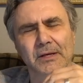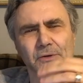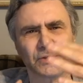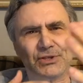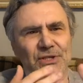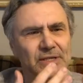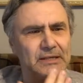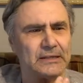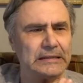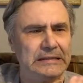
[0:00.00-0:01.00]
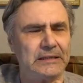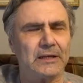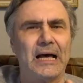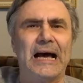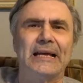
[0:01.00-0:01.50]
Because the
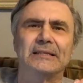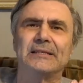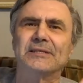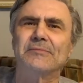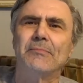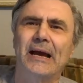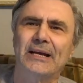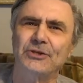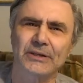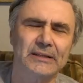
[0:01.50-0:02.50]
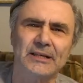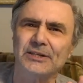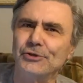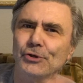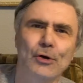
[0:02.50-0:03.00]
light is matching. There
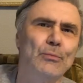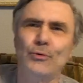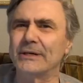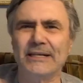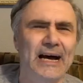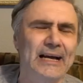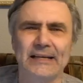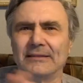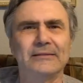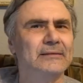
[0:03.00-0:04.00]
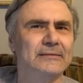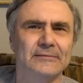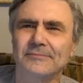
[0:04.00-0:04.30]
is no more night.